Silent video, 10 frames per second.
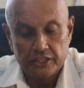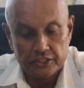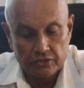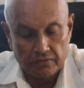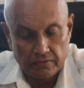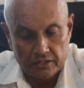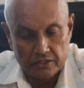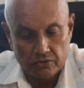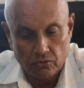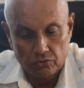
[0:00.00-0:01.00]
gist of
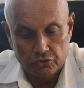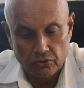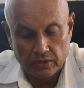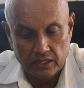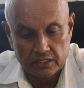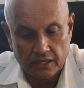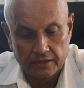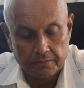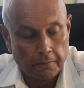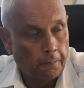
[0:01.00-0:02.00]
this whole story is that